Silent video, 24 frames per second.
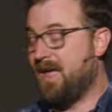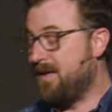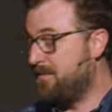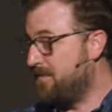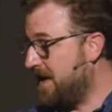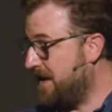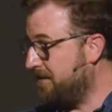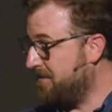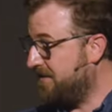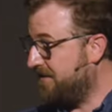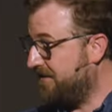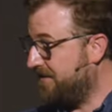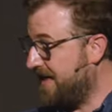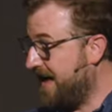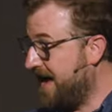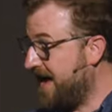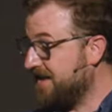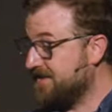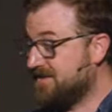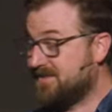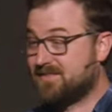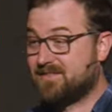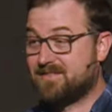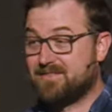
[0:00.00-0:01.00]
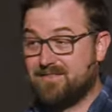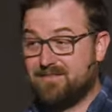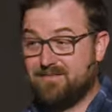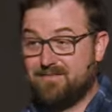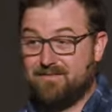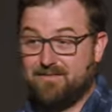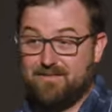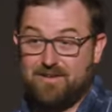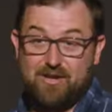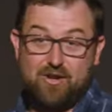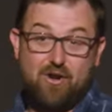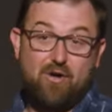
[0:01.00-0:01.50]
Maybe that's
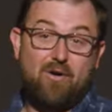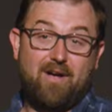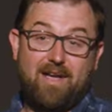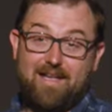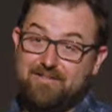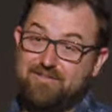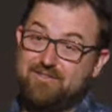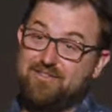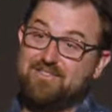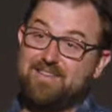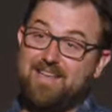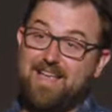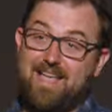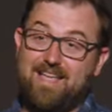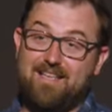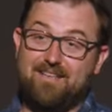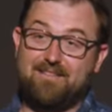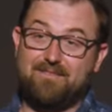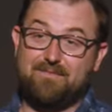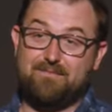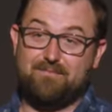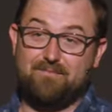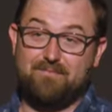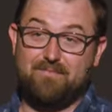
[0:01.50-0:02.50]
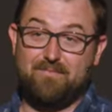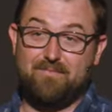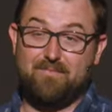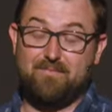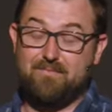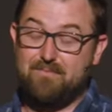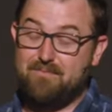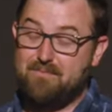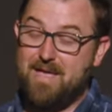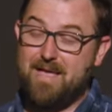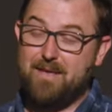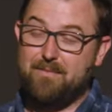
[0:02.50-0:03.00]
you know, just hey,
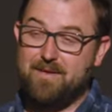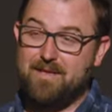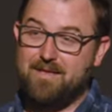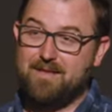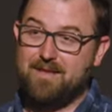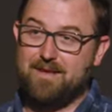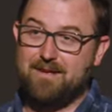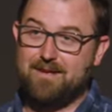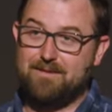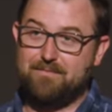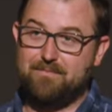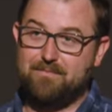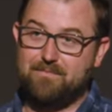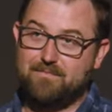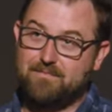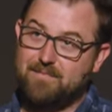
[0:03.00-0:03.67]
maybe um,